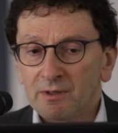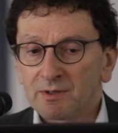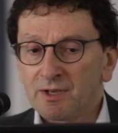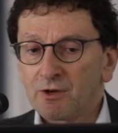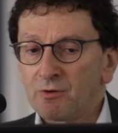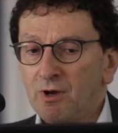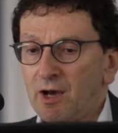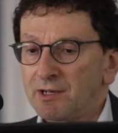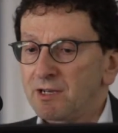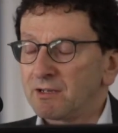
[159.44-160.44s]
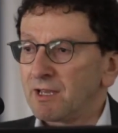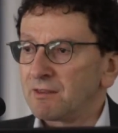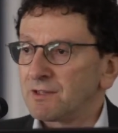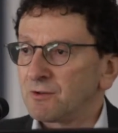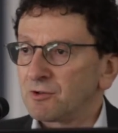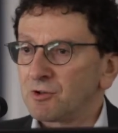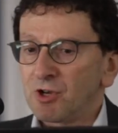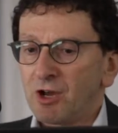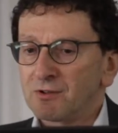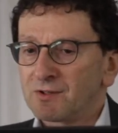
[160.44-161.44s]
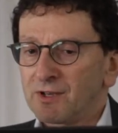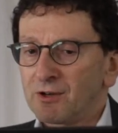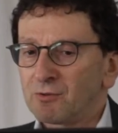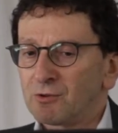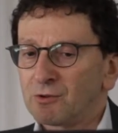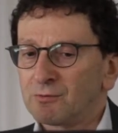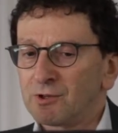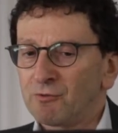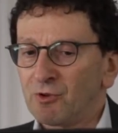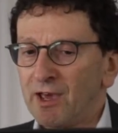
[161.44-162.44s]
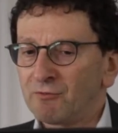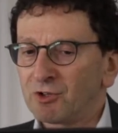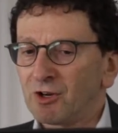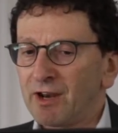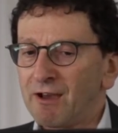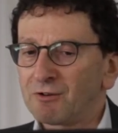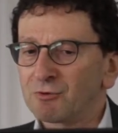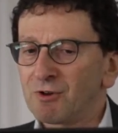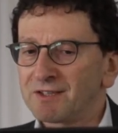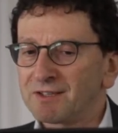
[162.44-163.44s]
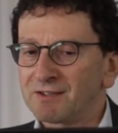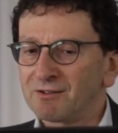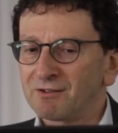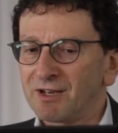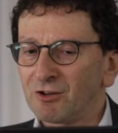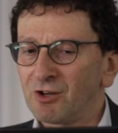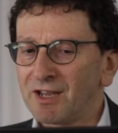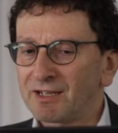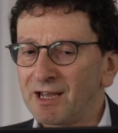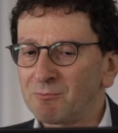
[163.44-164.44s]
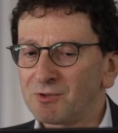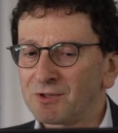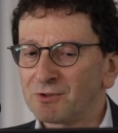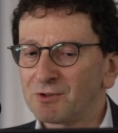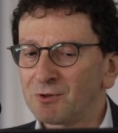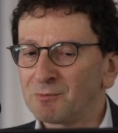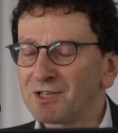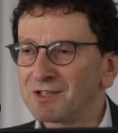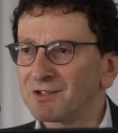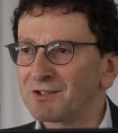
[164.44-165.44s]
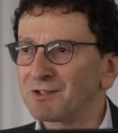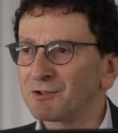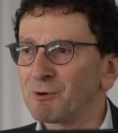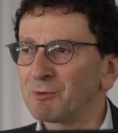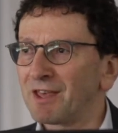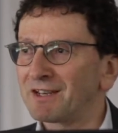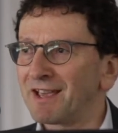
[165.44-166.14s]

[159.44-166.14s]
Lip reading: So I didn't get this on your notes, so if you haven't got our address and contact numbers, could you please just scribble that